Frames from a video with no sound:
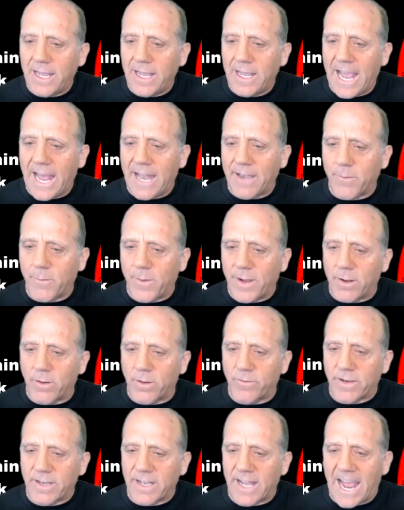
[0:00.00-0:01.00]
and then went
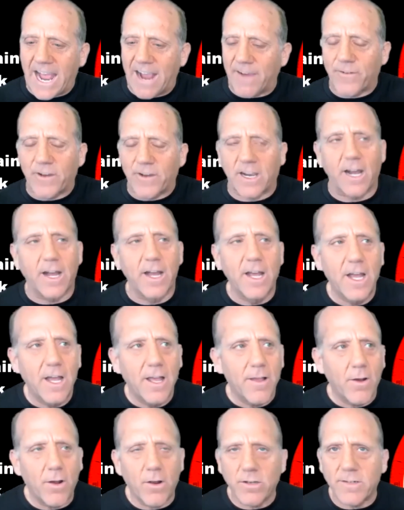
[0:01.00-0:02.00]
over to Africa
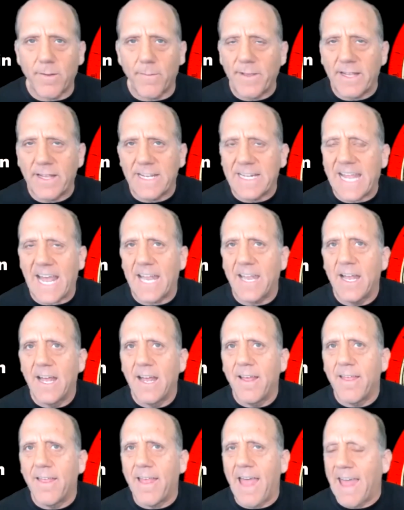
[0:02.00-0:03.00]
or something like that.
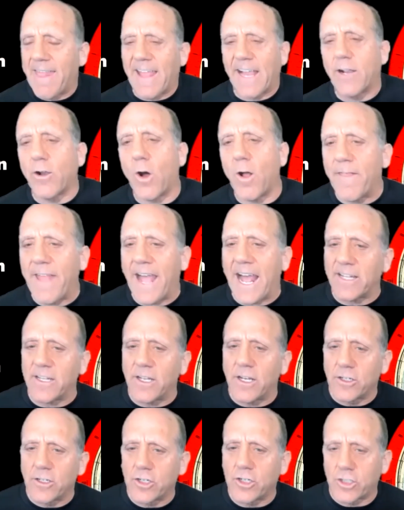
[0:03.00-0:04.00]
And they called that
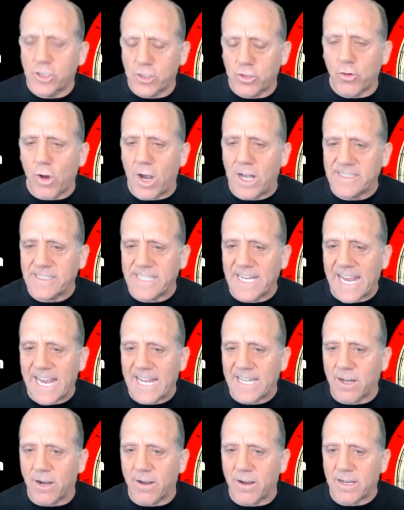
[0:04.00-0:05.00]
crossing
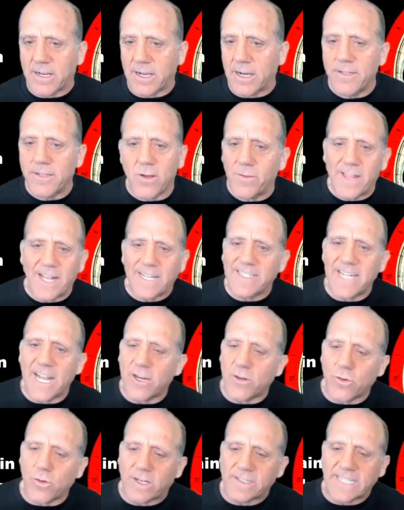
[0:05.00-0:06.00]
Antarctica. No, that's
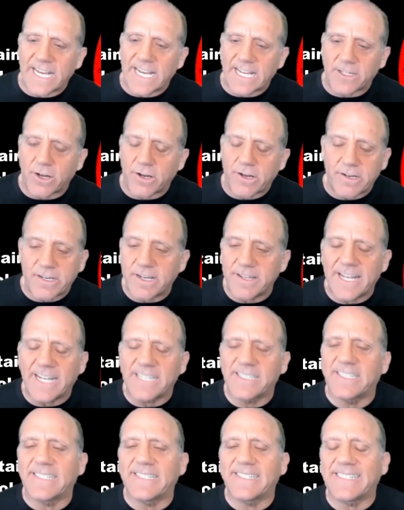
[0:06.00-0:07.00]
not crossing Antarctica.
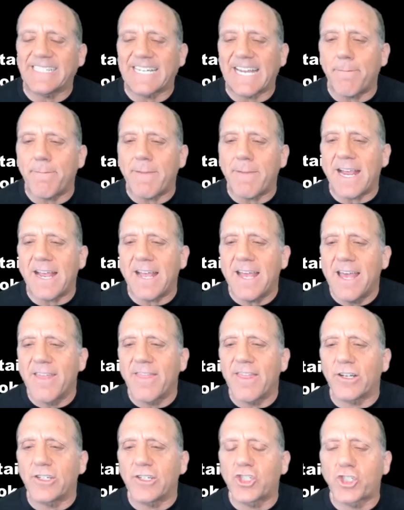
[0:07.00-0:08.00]
That's skimming
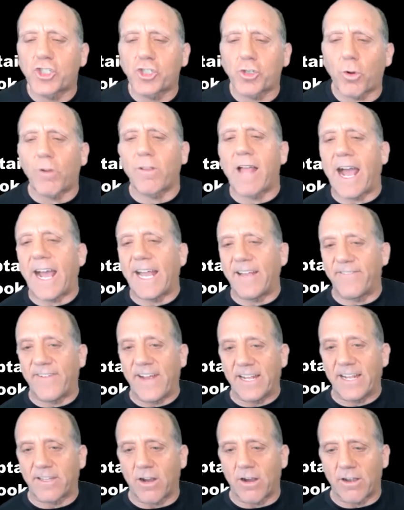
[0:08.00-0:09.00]
the shoreline of
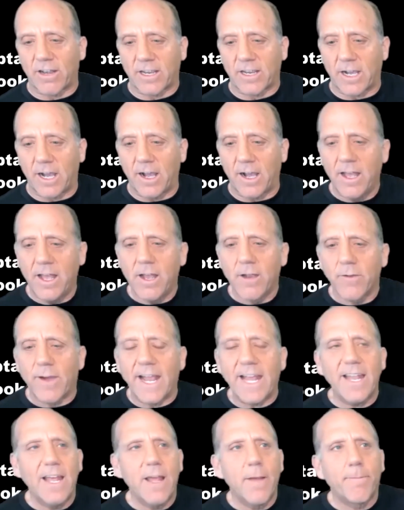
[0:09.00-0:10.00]
Antarctica,
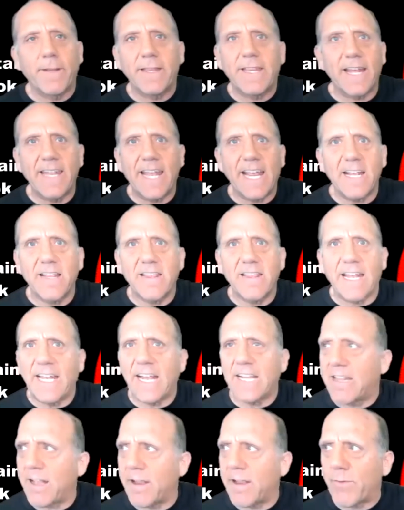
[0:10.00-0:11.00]
right? But then
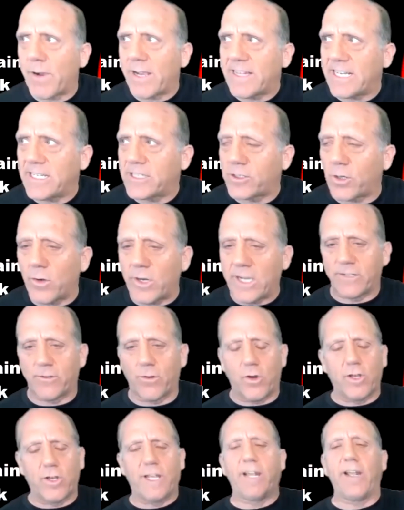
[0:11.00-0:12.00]
they write these stories.
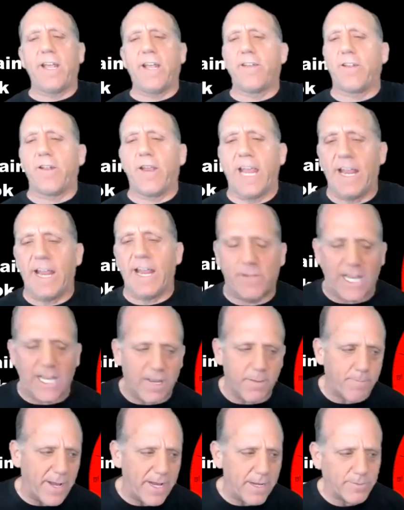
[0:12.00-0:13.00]
Oh, he did
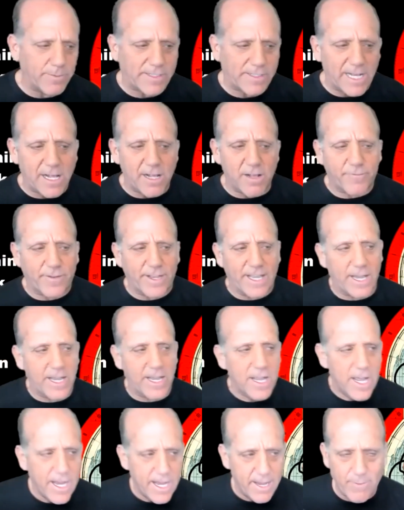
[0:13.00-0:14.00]
it by himself, and he
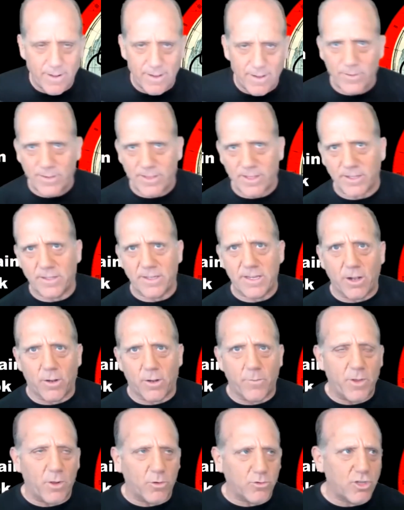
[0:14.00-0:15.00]
went with
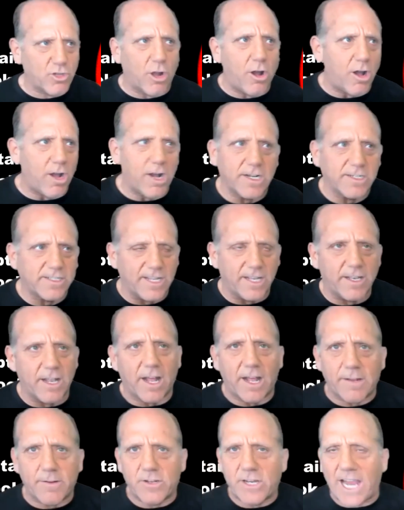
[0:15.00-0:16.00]
no dogs and
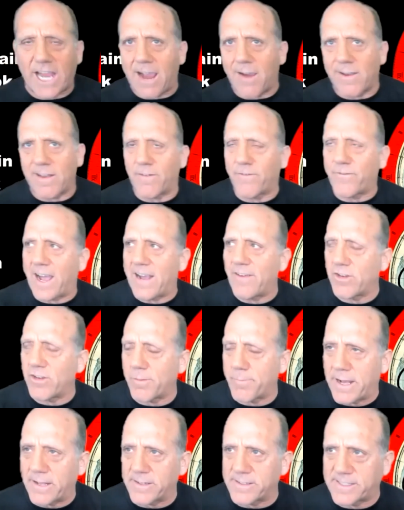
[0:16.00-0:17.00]
carried a
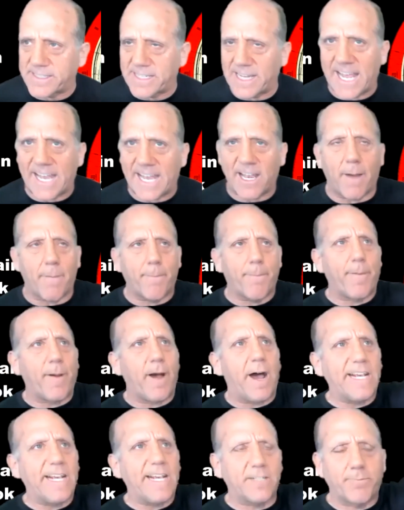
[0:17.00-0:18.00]
500-pound sled up
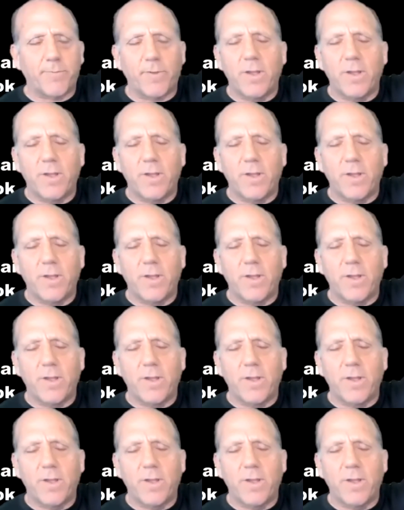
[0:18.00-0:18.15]
ice.